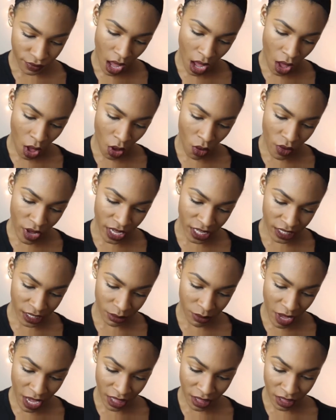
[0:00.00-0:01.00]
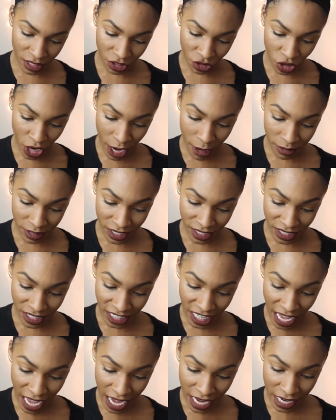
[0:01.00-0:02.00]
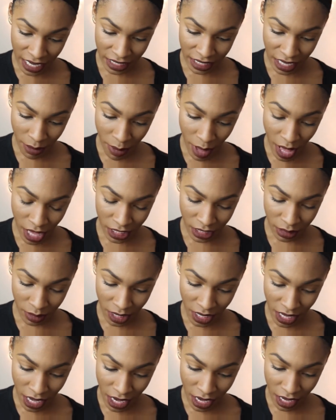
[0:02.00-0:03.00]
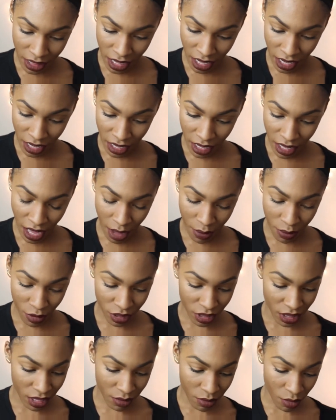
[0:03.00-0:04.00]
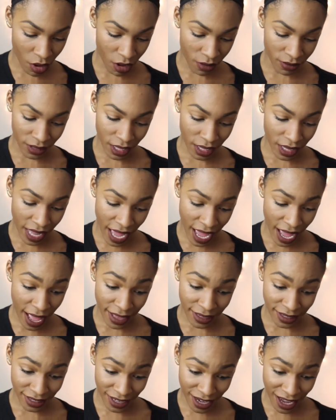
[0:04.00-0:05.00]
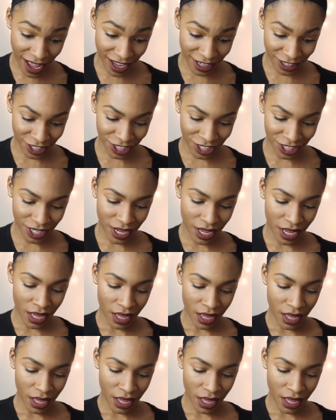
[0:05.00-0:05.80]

I always make the straps as tight as I possibly can. Like I put them on the last notch.